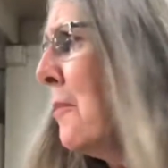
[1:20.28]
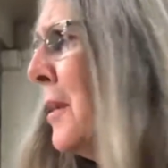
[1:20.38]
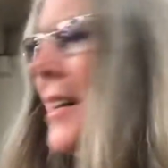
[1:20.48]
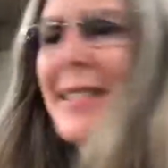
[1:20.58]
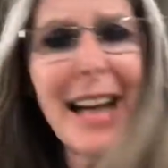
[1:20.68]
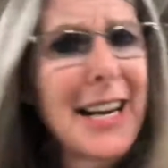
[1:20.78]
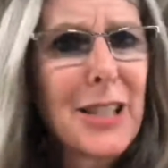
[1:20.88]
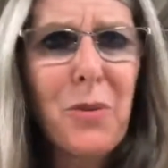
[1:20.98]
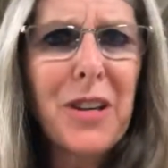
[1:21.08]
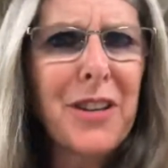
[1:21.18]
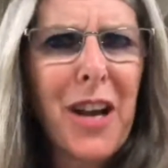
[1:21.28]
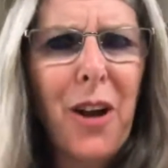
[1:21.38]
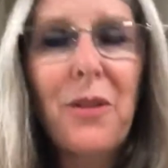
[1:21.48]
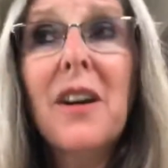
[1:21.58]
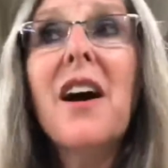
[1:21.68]
Because I just want you to
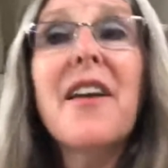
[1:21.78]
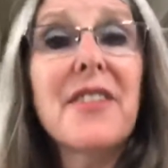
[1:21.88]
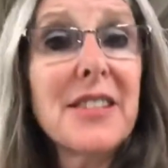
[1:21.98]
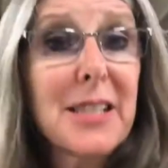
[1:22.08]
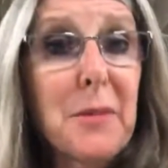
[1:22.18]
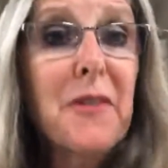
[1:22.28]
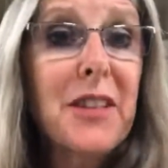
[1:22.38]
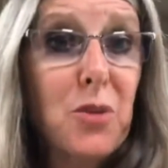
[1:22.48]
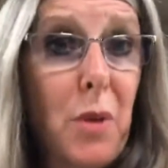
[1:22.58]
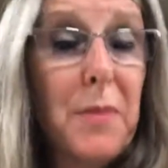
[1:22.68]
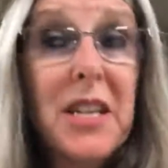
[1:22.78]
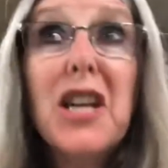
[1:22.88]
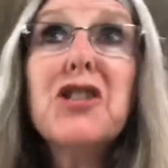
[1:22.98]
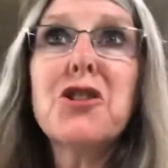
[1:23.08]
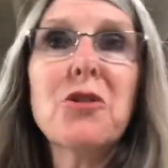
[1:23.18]
know there's some of us women
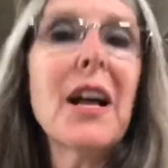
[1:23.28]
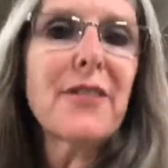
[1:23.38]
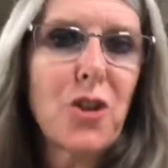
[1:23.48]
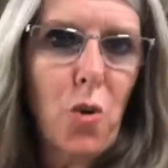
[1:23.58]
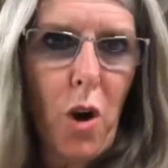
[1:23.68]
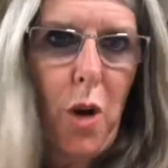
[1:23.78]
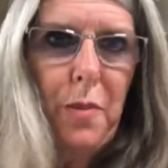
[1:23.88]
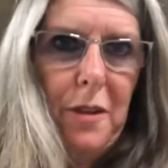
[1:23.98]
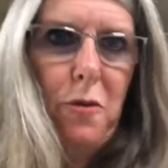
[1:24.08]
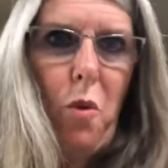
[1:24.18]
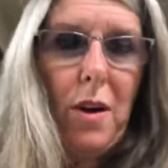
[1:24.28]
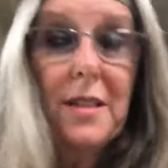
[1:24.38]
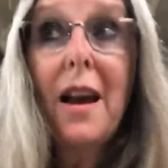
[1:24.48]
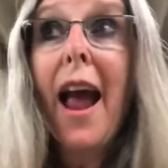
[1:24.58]
do like the door open for us.